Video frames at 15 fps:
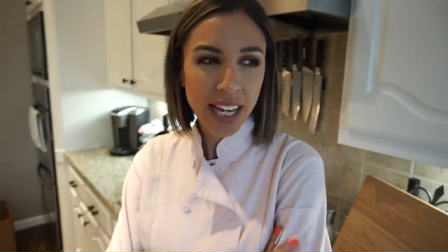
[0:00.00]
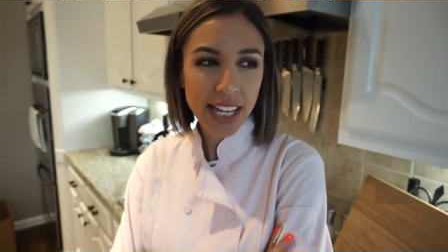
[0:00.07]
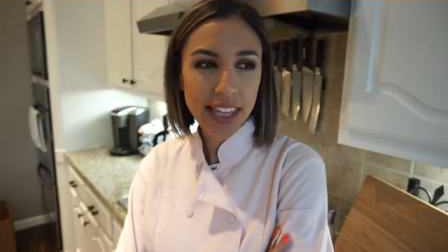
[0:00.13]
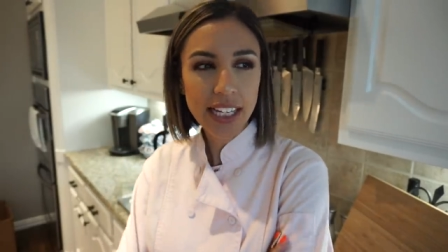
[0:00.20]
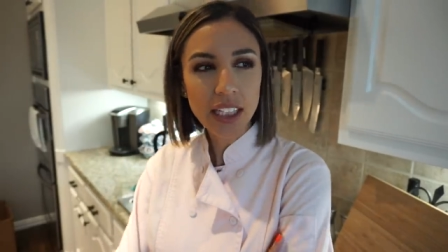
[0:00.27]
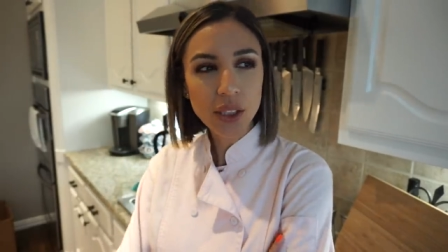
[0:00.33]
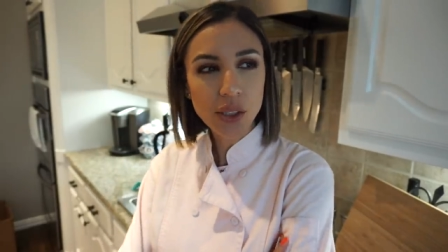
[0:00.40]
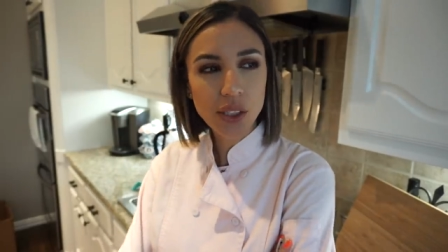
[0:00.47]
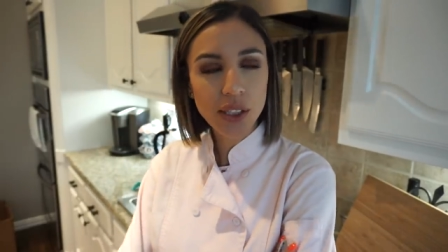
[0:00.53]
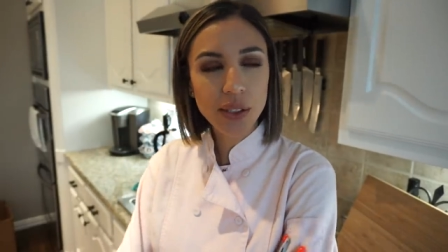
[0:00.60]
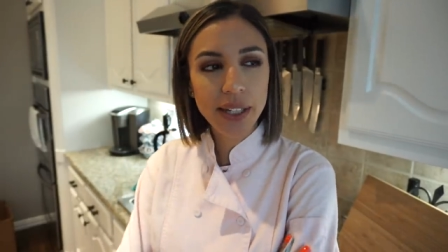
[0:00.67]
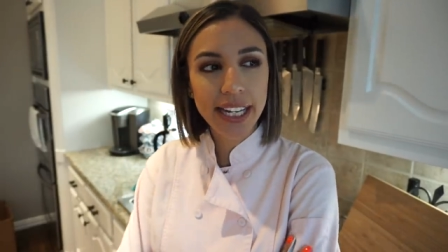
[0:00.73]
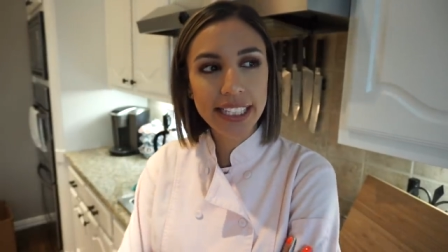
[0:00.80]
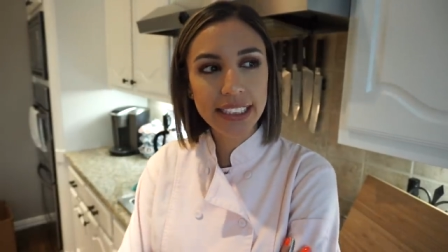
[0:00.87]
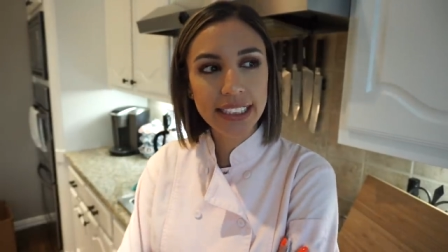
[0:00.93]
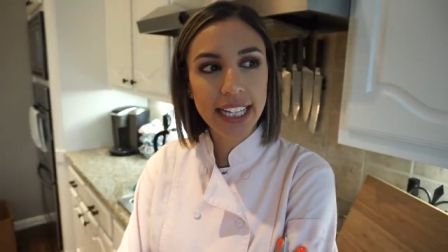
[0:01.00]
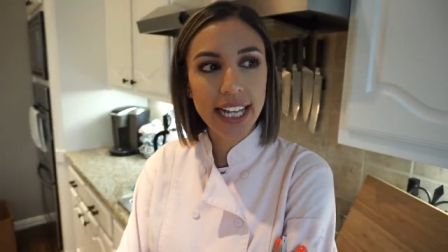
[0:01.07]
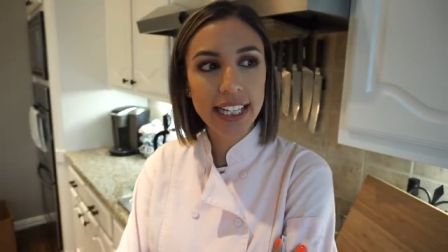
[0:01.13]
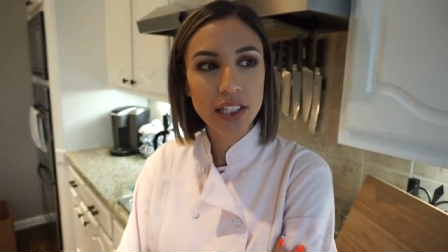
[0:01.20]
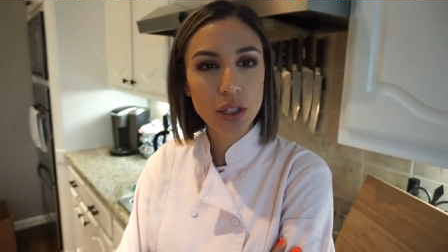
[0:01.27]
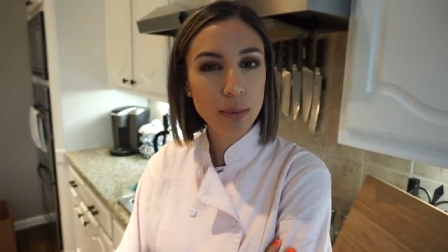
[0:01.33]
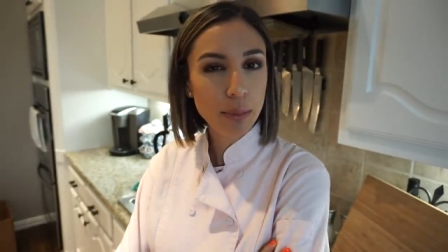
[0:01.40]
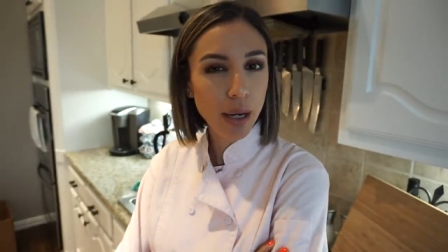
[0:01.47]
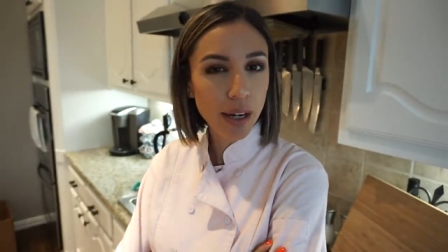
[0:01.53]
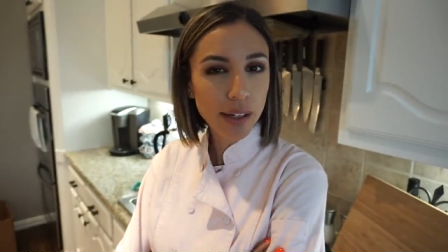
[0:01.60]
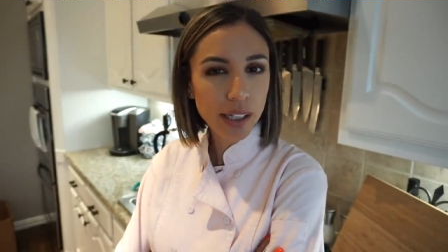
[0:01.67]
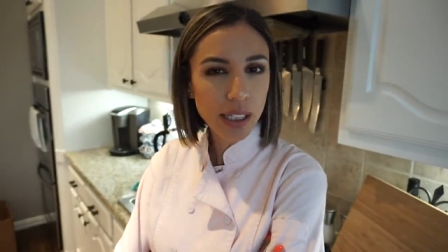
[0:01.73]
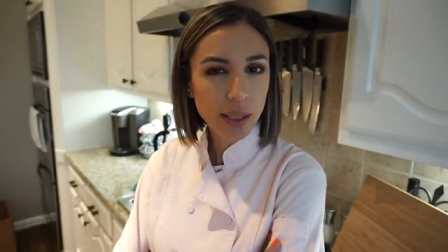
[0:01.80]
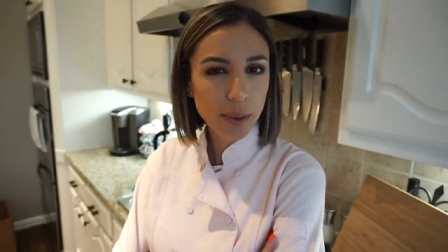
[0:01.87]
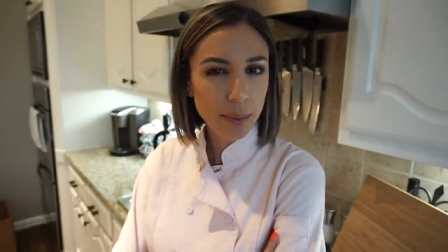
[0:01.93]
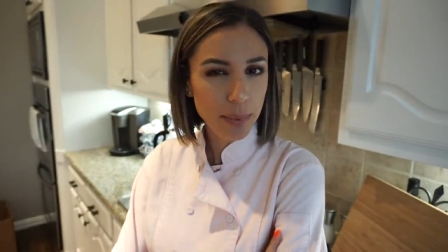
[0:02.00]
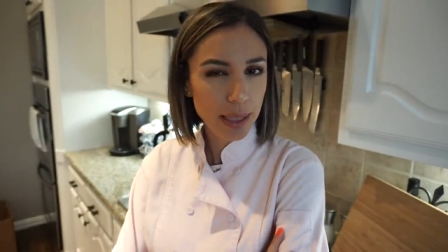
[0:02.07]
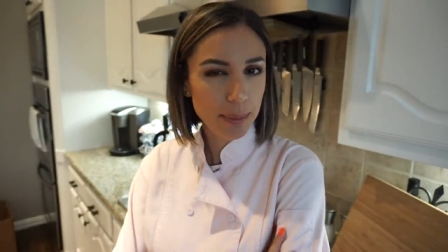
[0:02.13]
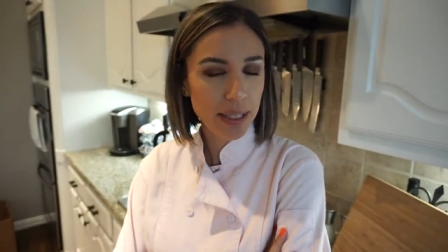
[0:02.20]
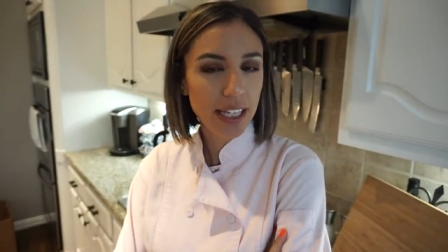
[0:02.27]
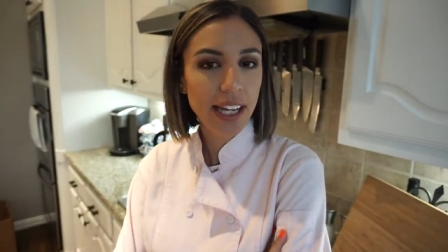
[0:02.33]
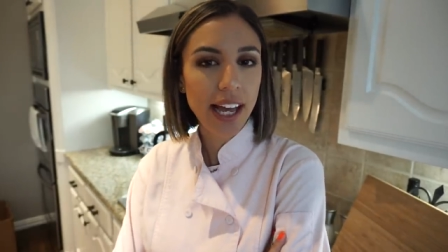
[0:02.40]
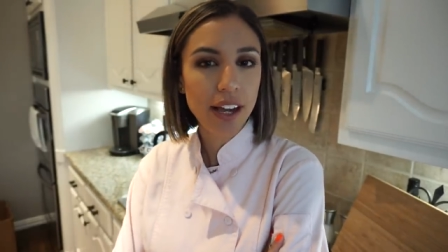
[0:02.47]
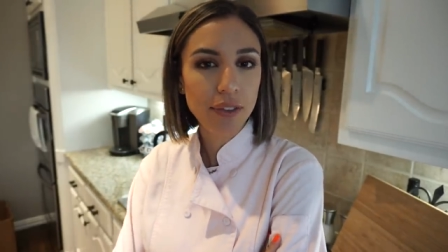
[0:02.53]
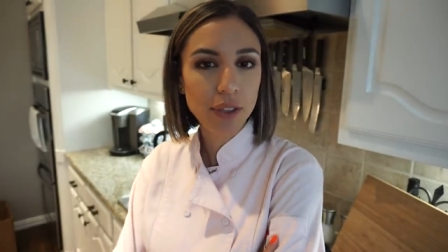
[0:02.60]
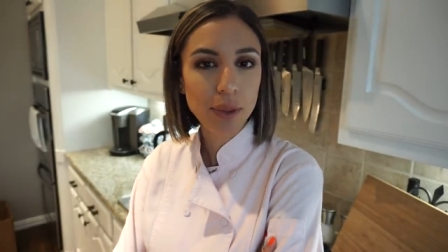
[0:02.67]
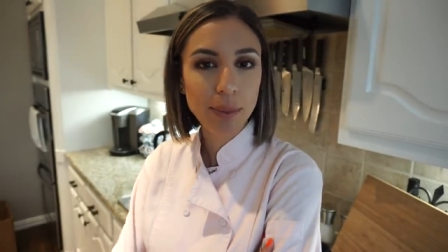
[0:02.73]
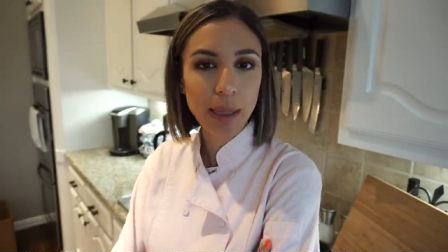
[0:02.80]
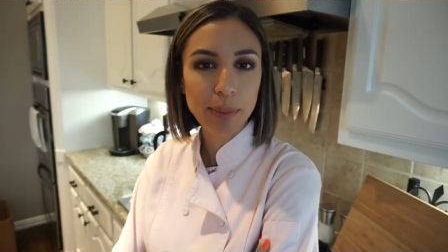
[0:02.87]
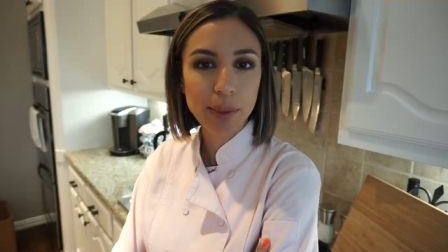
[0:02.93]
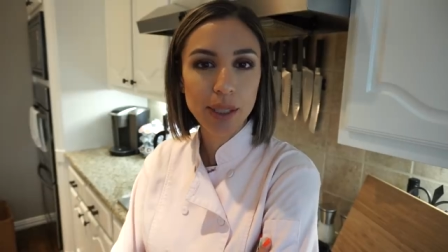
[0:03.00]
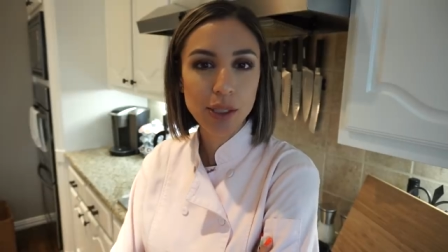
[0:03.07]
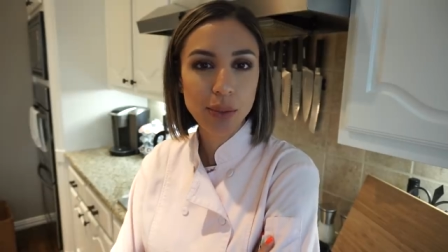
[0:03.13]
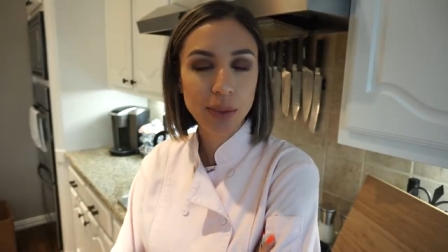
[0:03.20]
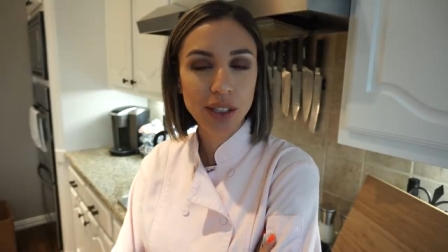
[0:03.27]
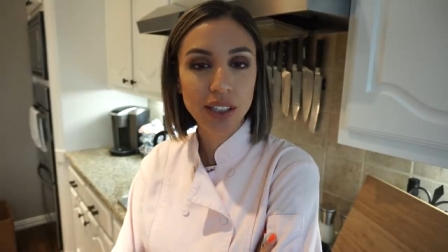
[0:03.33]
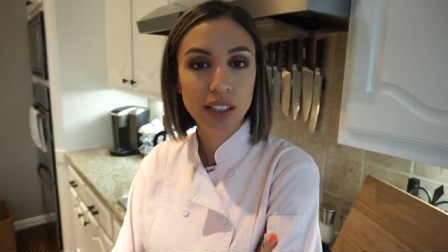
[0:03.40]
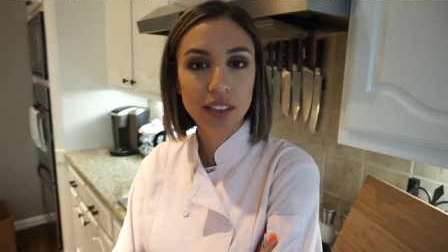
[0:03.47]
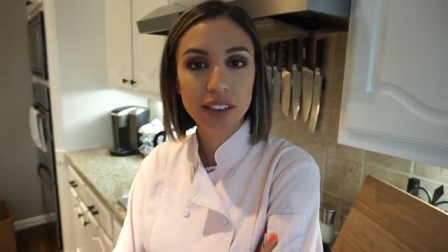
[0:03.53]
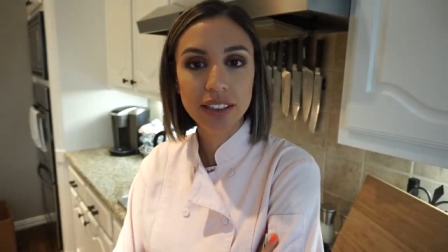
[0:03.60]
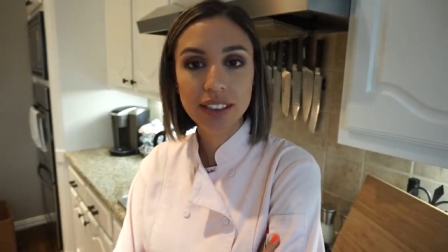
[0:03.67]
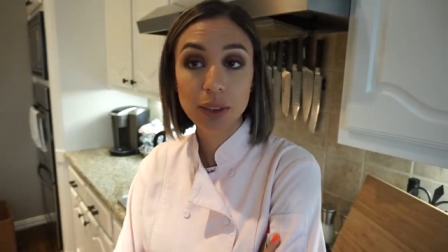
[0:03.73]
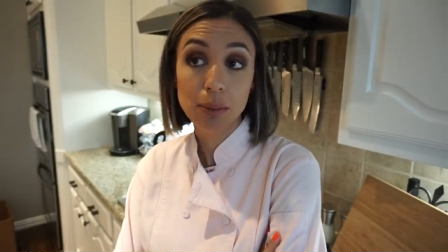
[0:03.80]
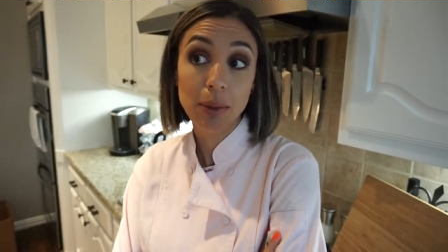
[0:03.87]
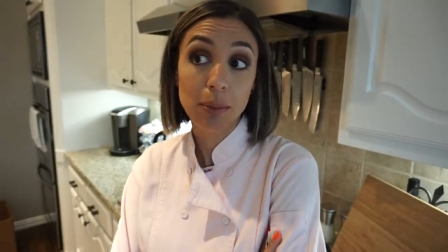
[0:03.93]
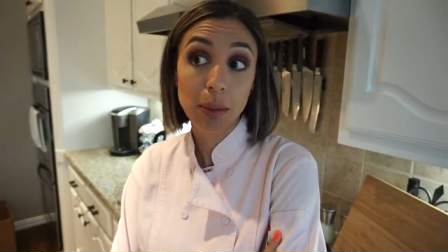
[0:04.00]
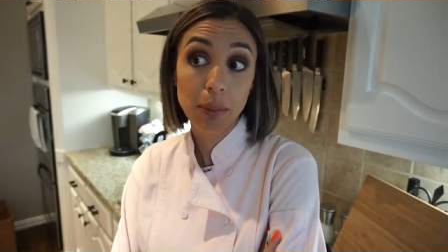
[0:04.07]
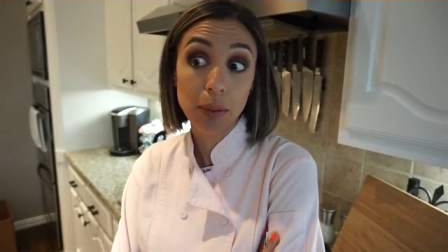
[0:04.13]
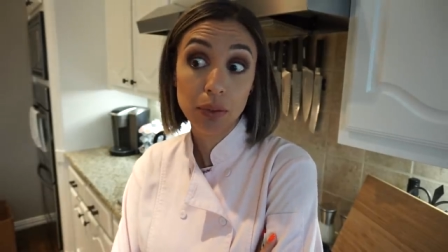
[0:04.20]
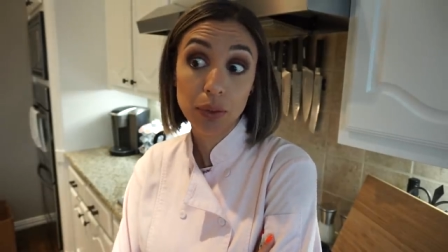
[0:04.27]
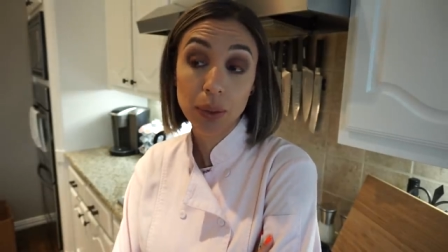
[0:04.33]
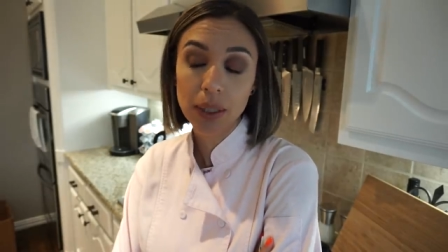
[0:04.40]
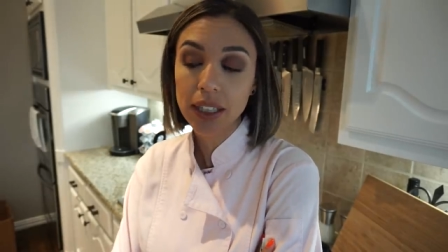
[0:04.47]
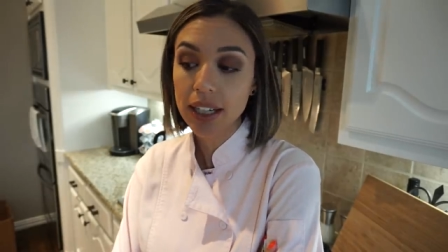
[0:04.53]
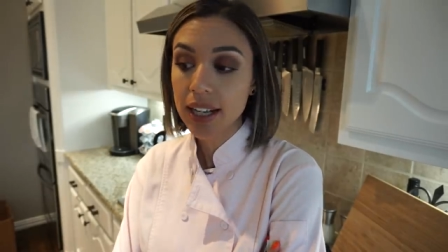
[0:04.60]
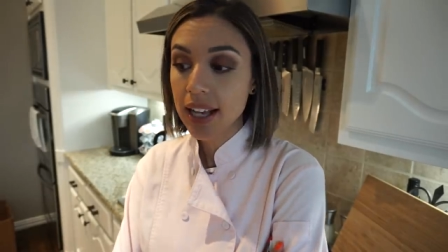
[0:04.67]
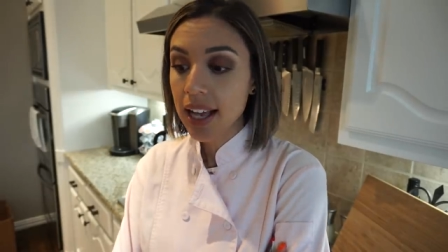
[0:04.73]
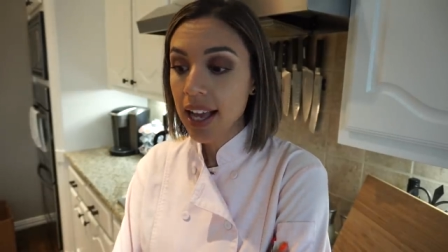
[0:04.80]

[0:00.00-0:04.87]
I think I'll show you guys that tomorrow, maybe after my brunch with the girls or maybe before.